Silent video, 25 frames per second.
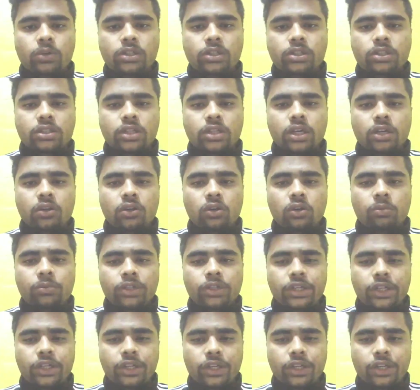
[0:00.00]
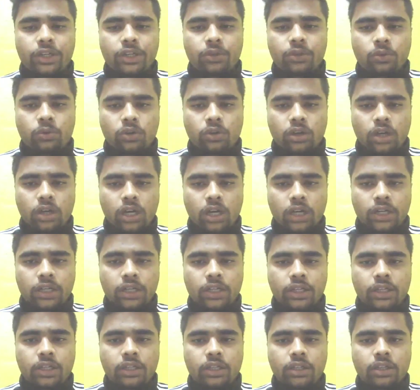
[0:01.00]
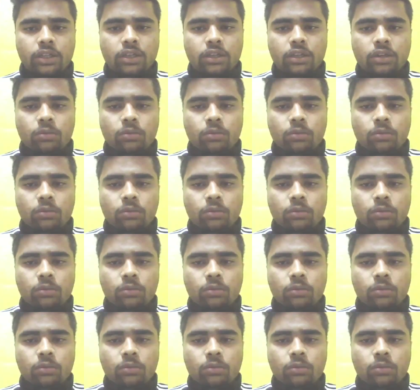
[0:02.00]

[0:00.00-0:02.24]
one strand of DNA to RNA